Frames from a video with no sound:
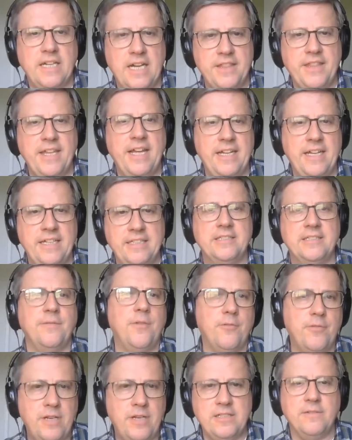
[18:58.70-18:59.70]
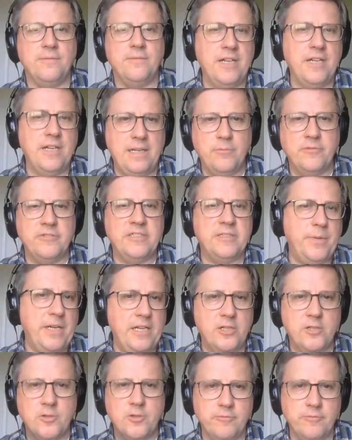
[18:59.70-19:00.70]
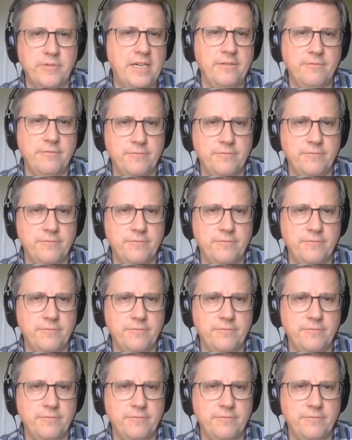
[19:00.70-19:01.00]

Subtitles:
at the hands of the right to freedom of speech or